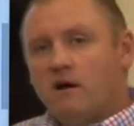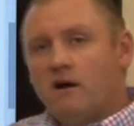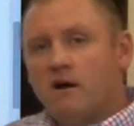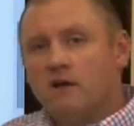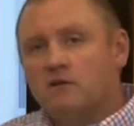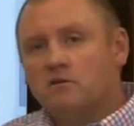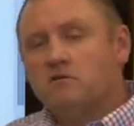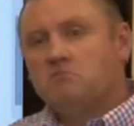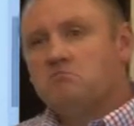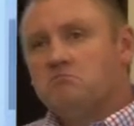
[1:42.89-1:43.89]
on
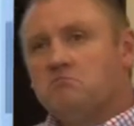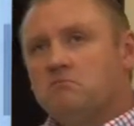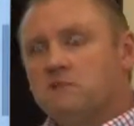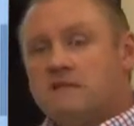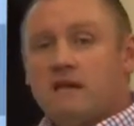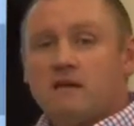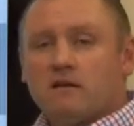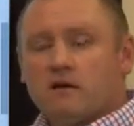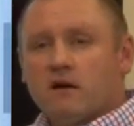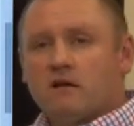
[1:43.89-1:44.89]

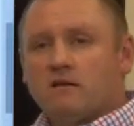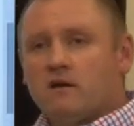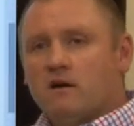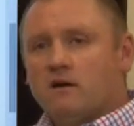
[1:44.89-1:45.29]
data, on